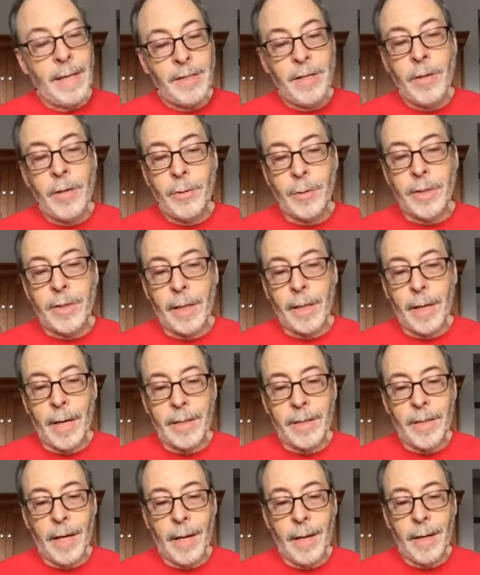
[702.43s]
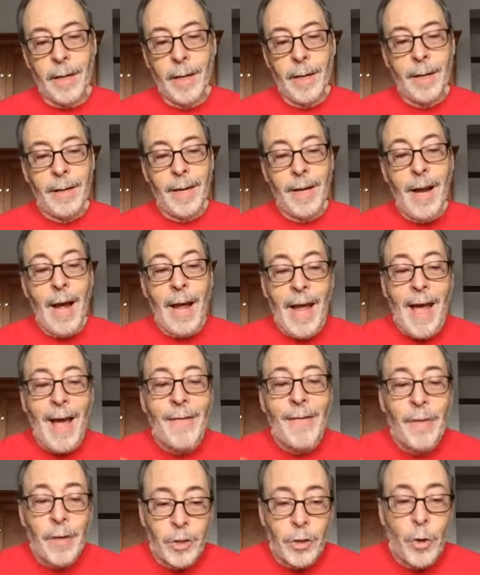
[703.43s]
That's interesting, I said. Can I
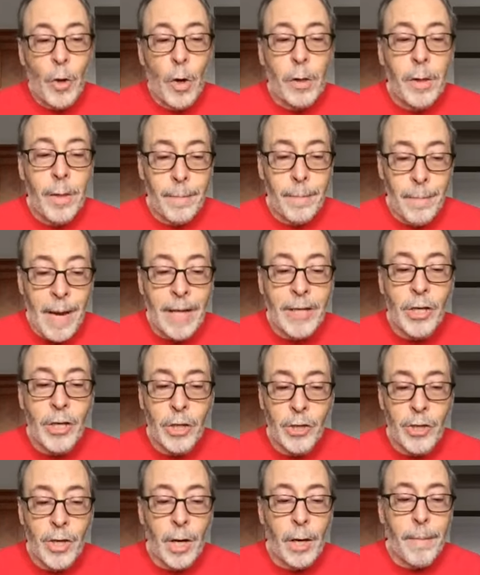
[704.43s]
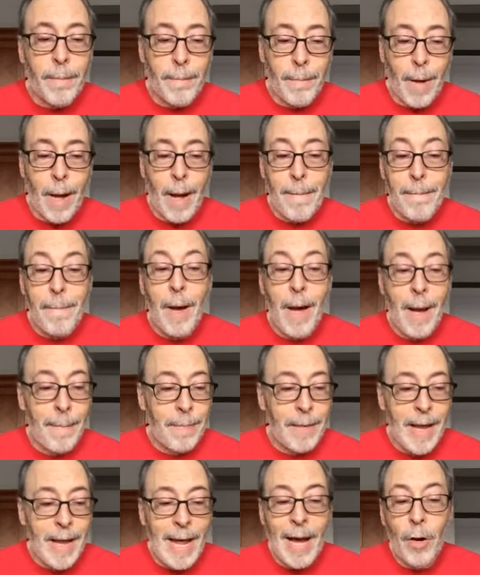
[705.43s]
have a chocolate magic shell bomb
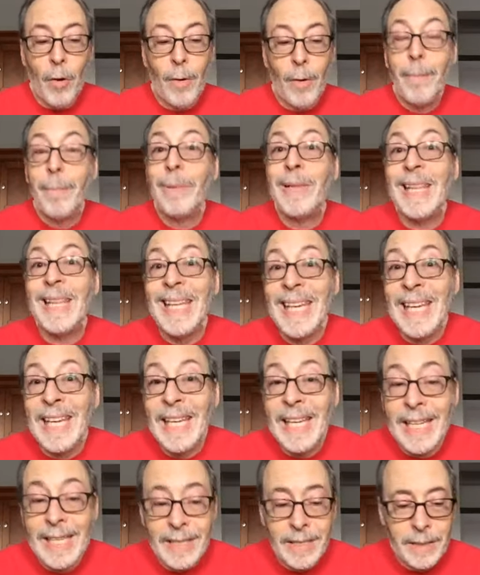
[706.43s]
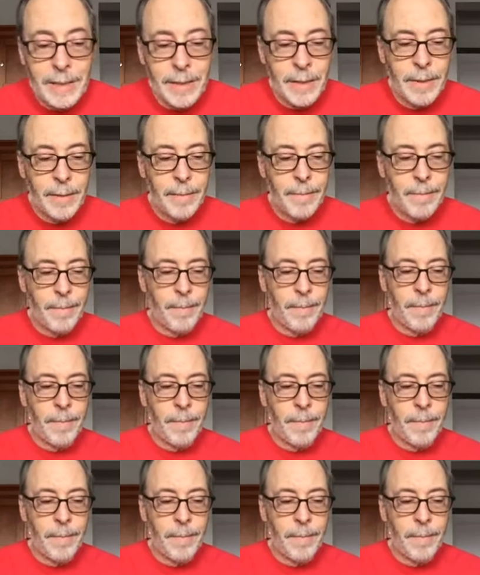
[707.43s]
pop now, please?